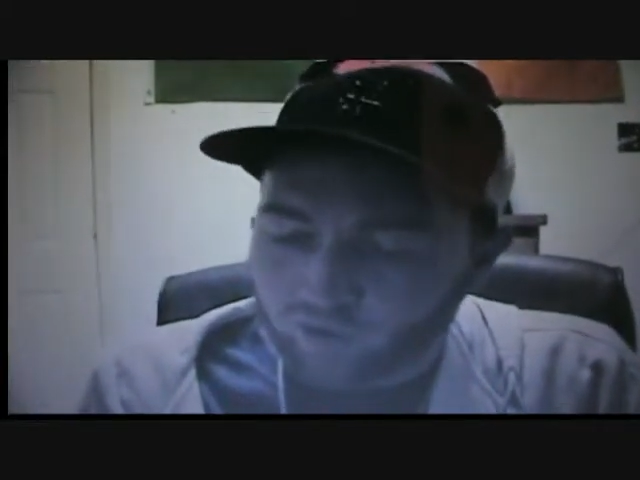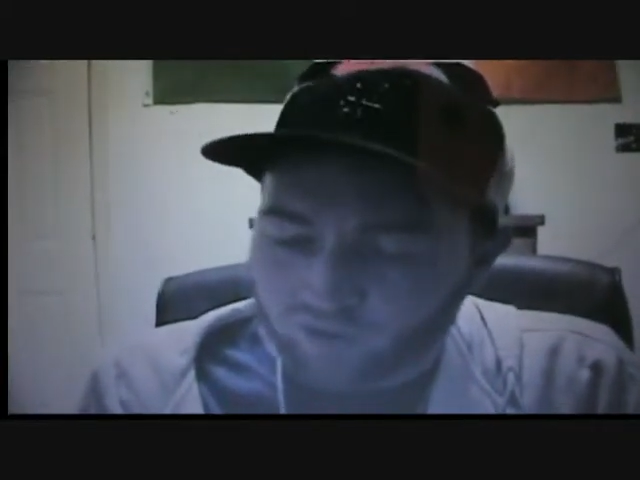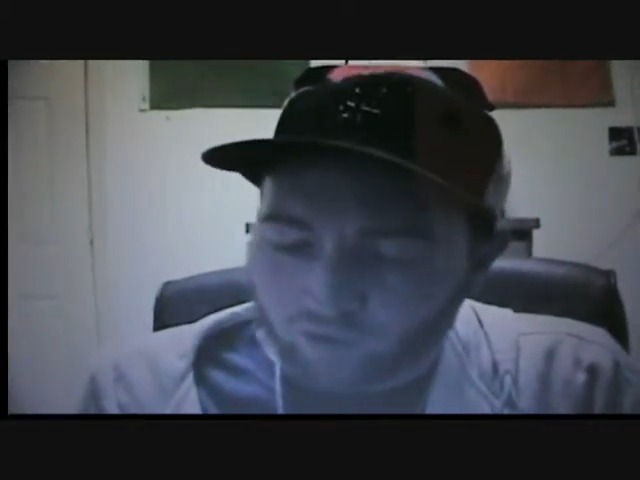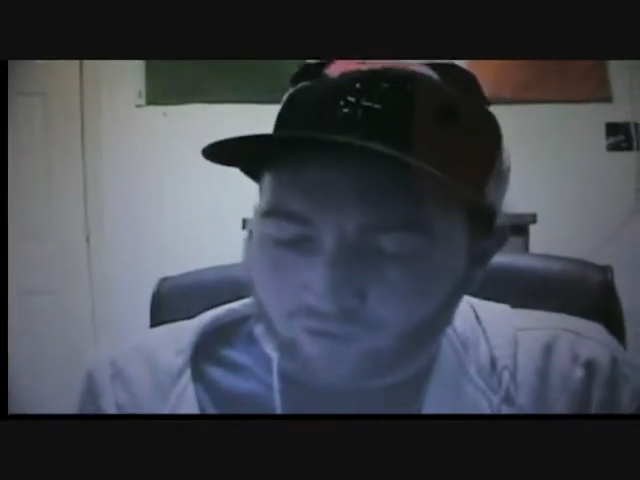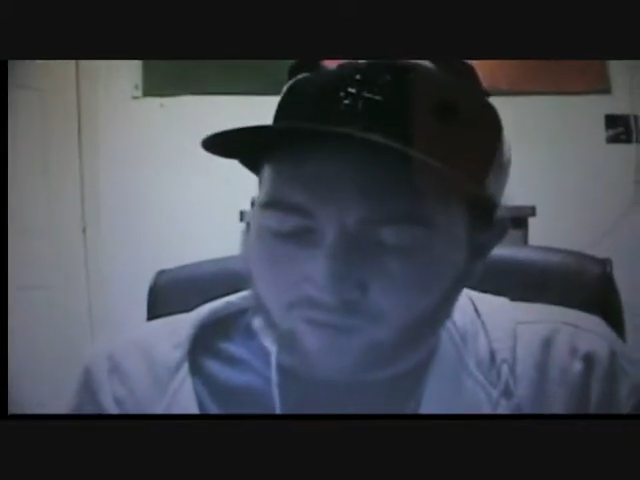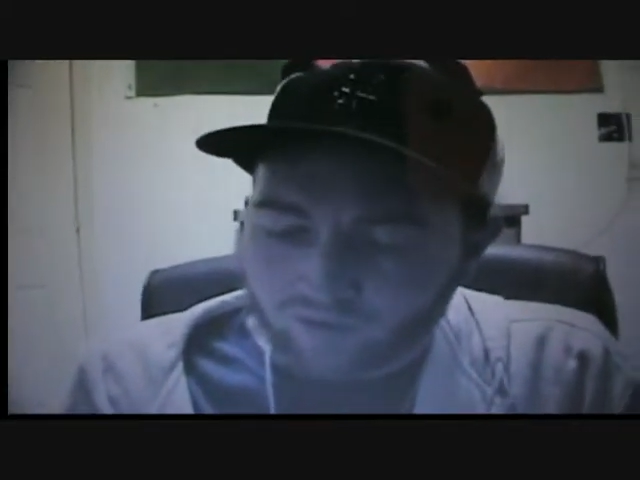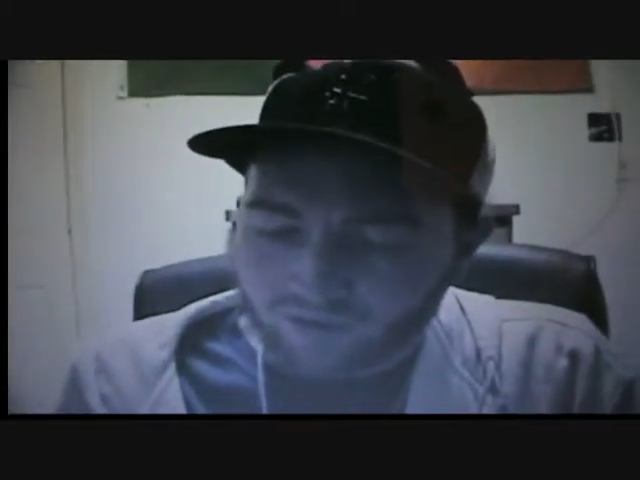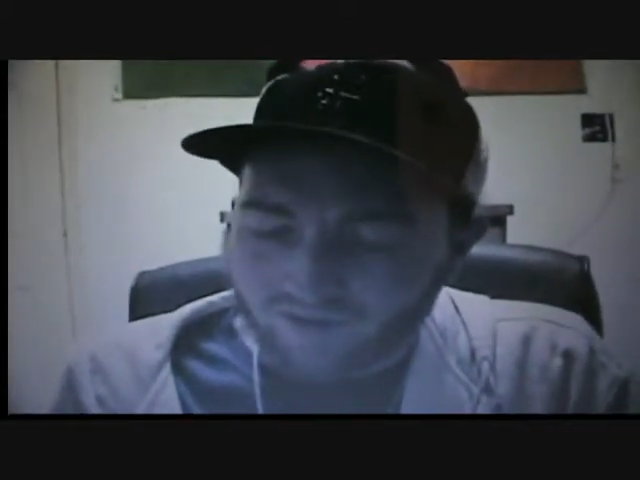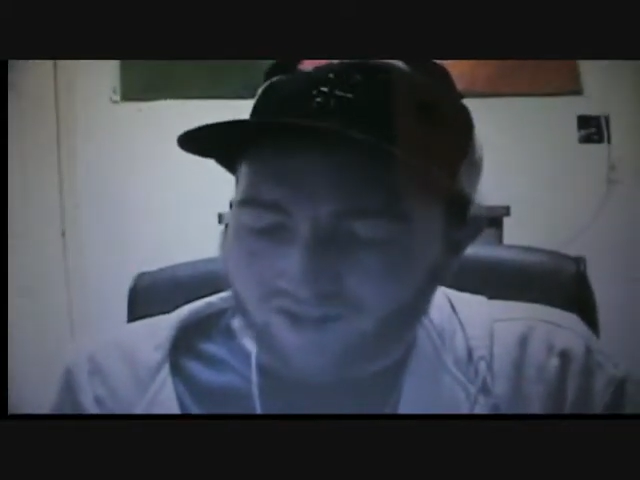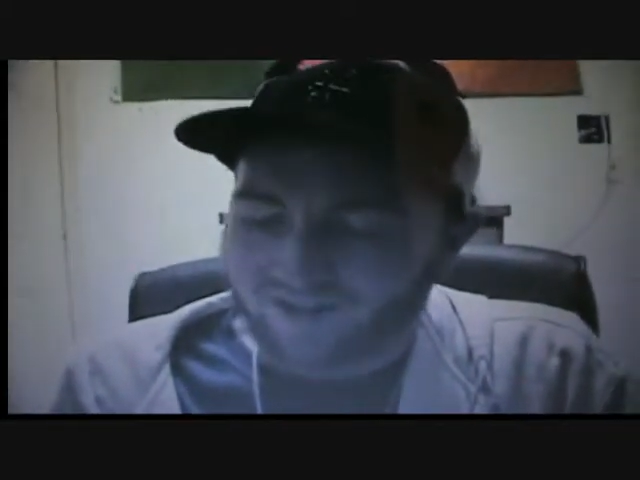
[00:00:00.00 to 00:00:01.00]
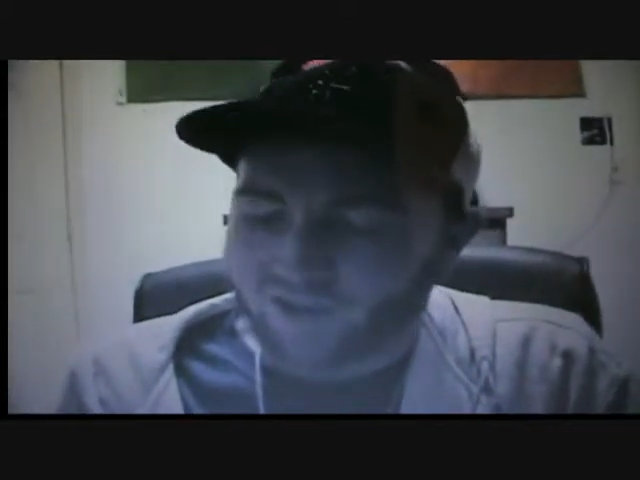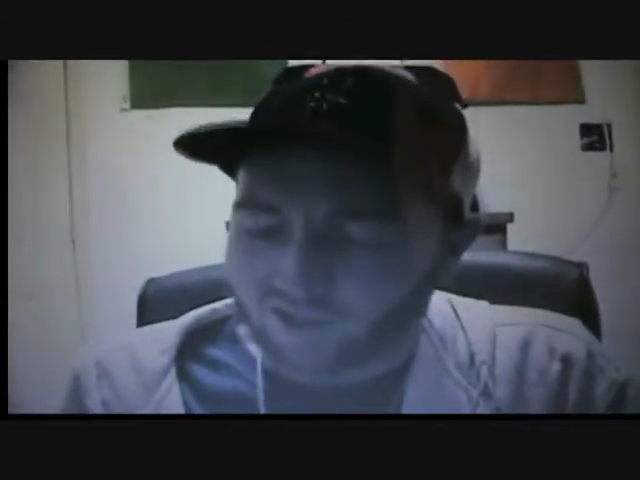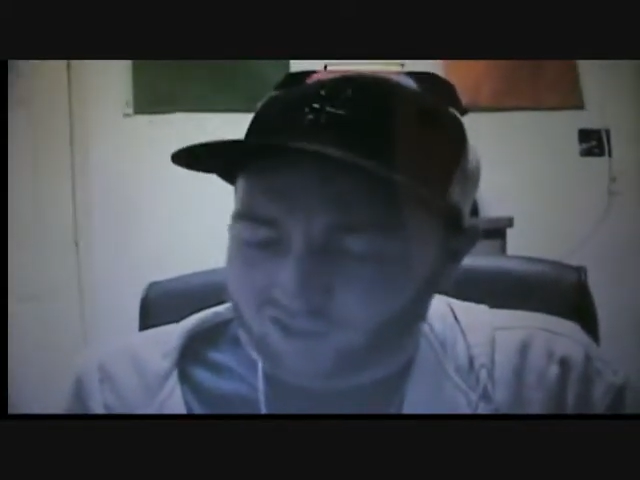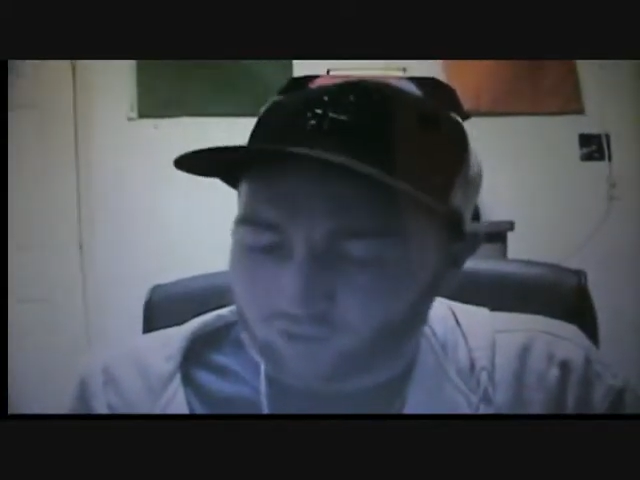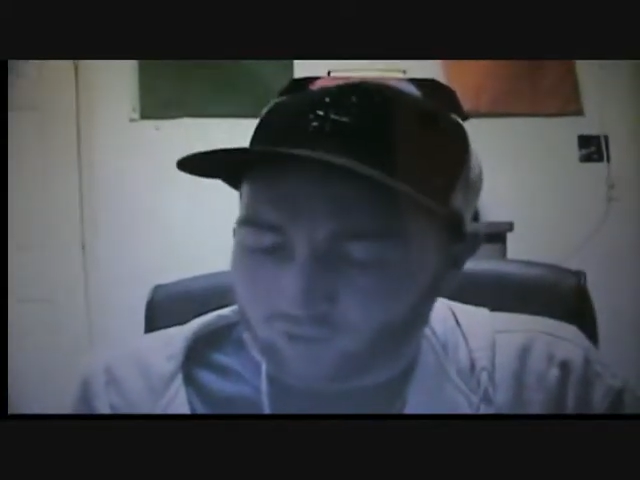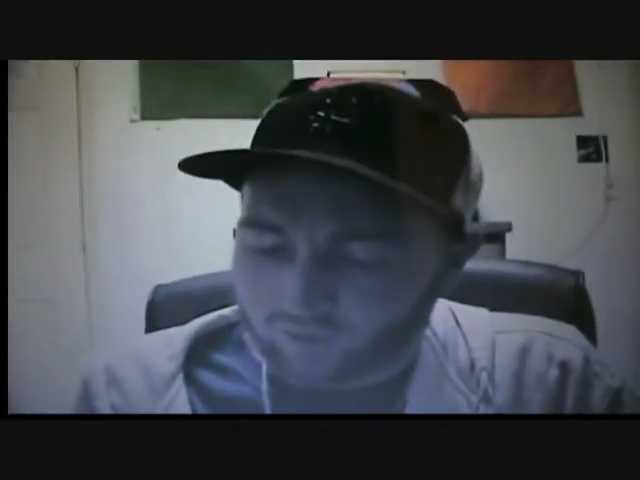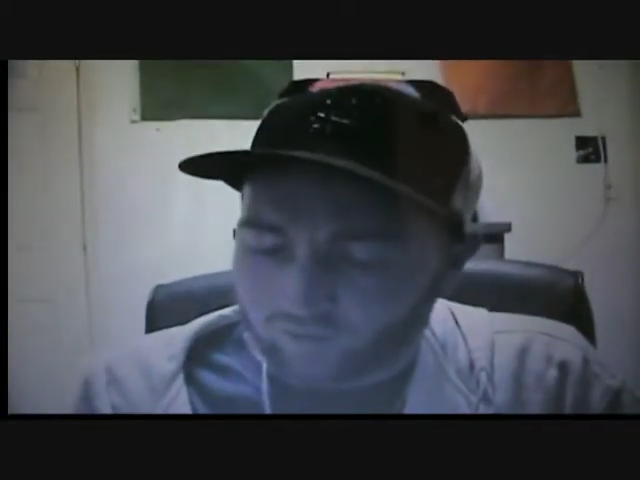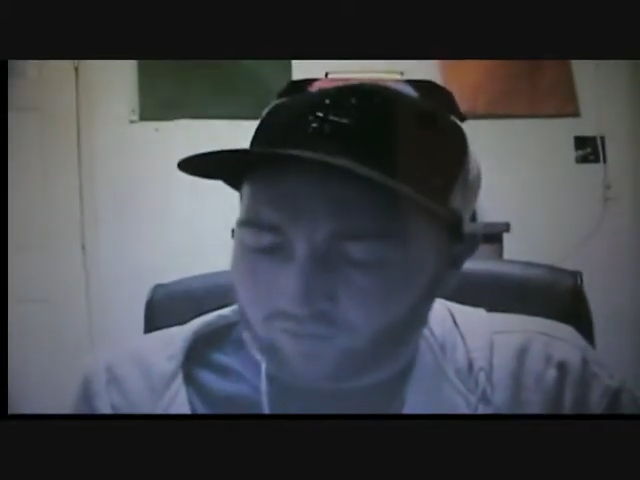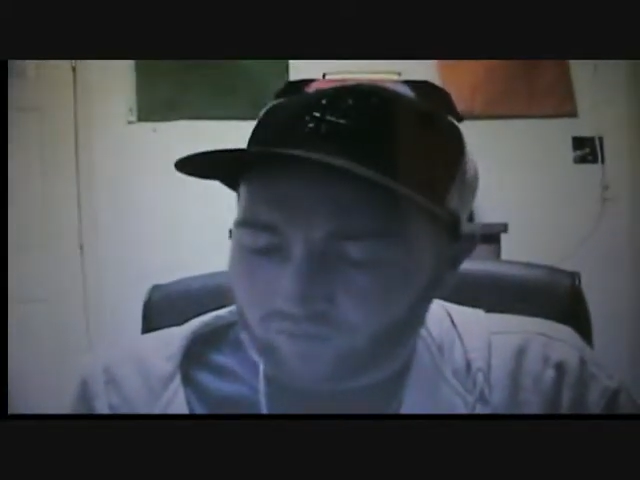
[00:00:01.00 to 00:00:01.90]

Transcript: for you, that is Yeshua.